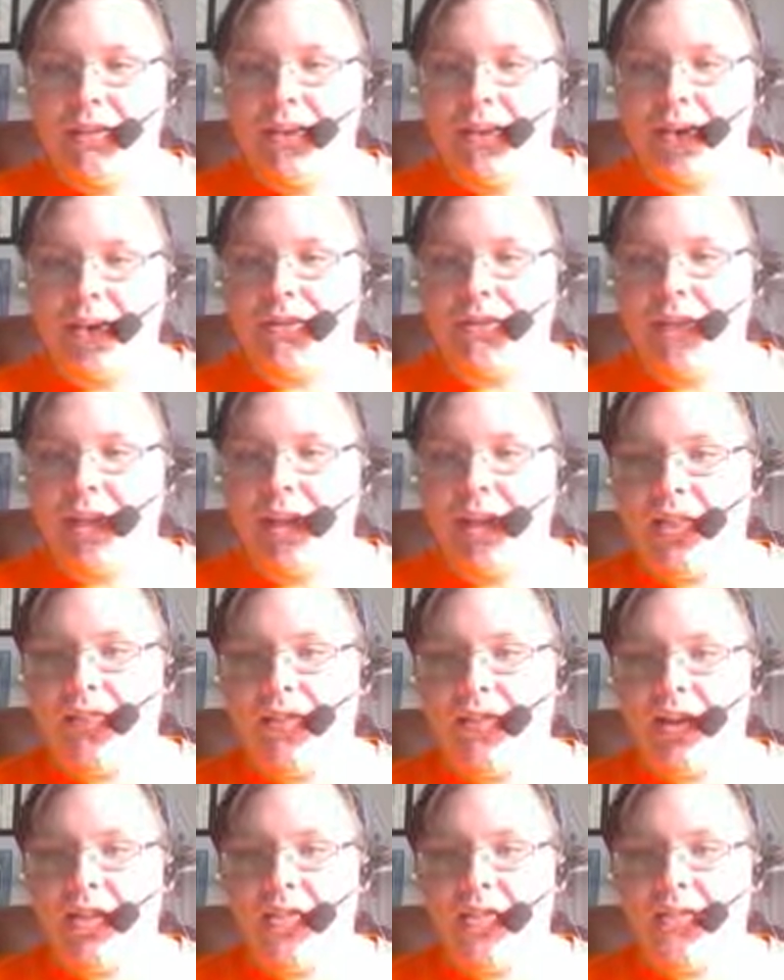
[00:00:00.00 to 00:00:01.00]
I should have
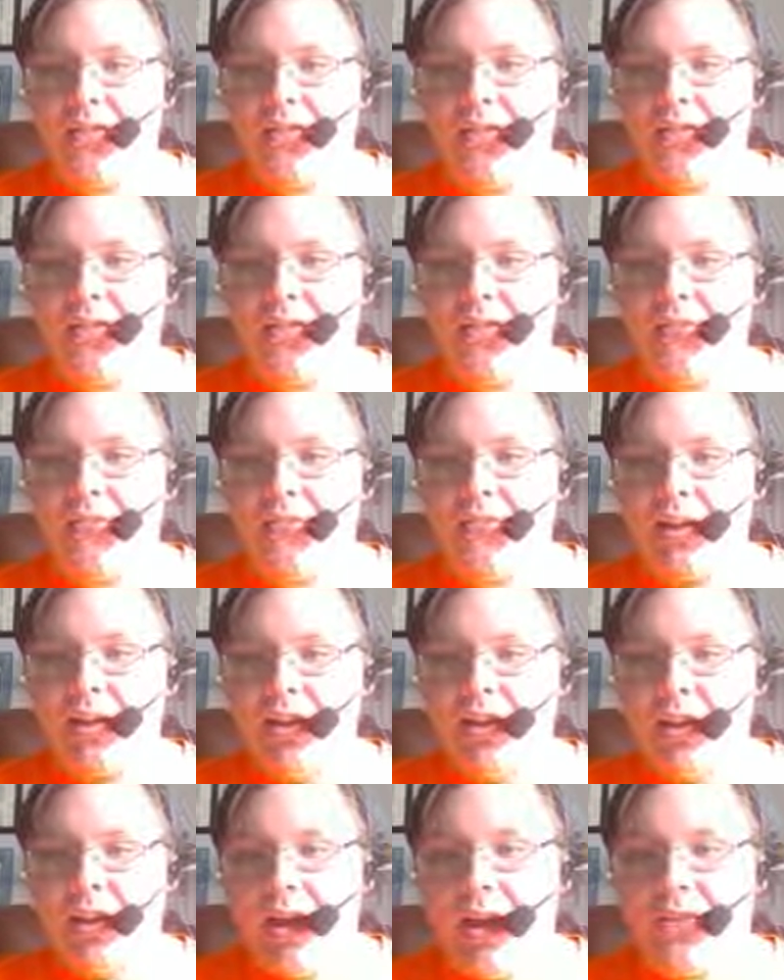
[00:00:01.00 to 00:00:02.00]
known you
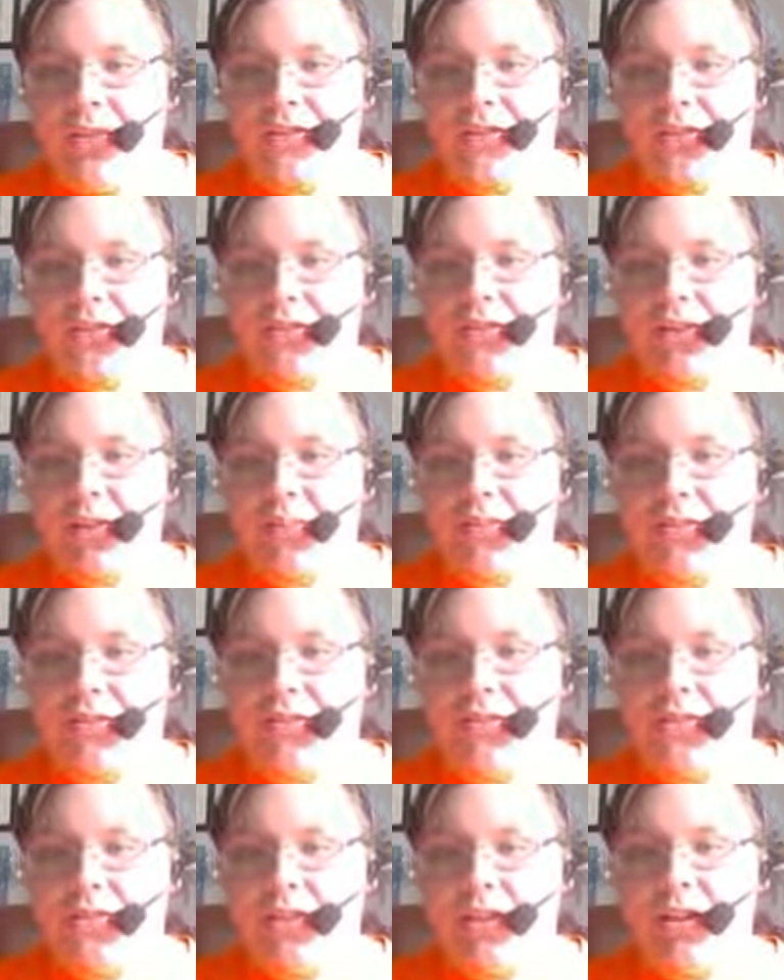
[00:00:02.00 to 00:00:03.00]
have something up your
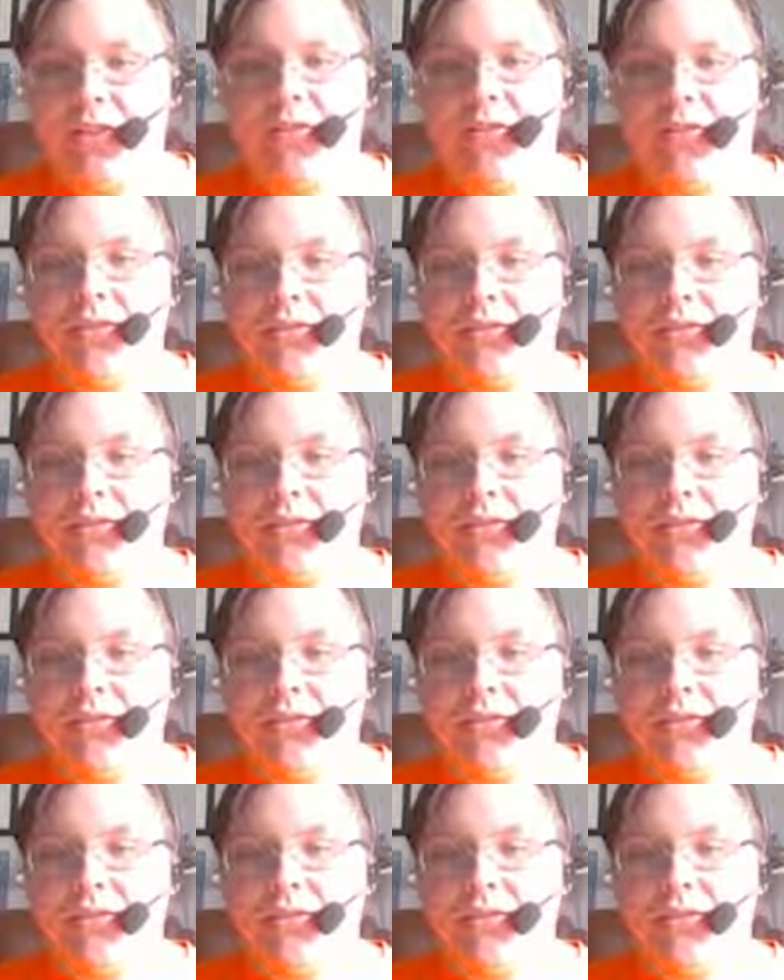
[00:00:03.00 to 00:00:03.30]
sleeve.